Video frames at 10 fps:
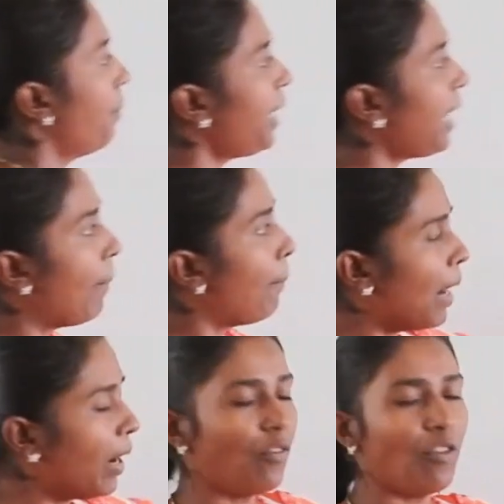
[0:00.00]
But
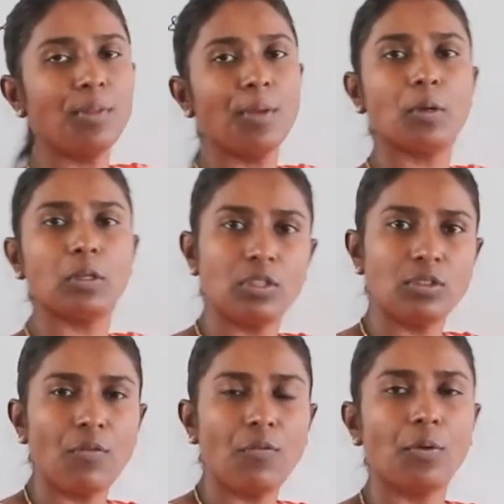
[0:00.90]
apart from the
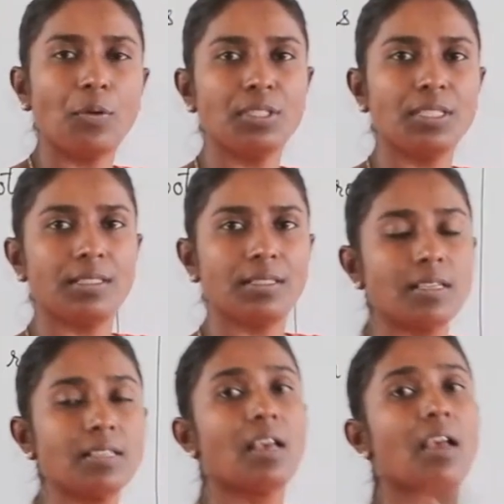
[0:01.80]
process of
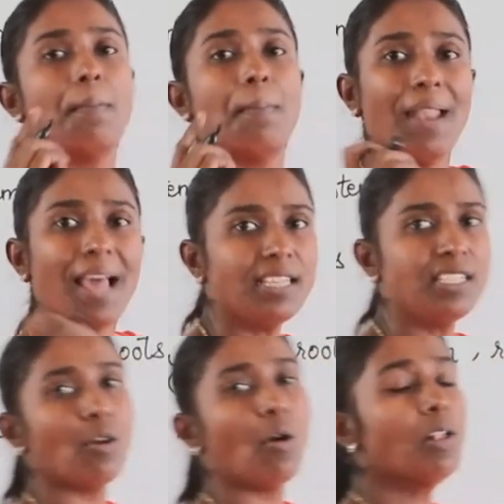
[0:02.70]
photosynthesis,
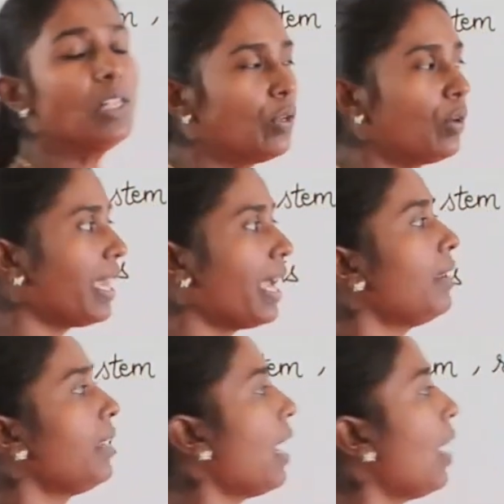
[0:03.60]
plants also
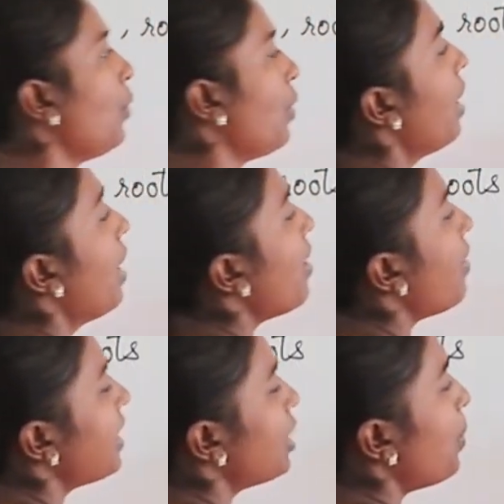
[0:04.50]
carry out
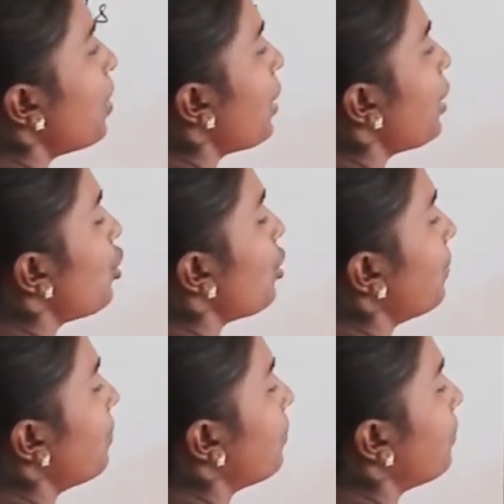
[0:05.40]

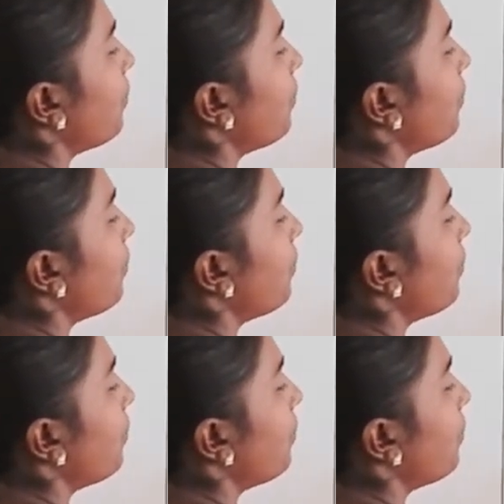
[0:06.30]
respiration.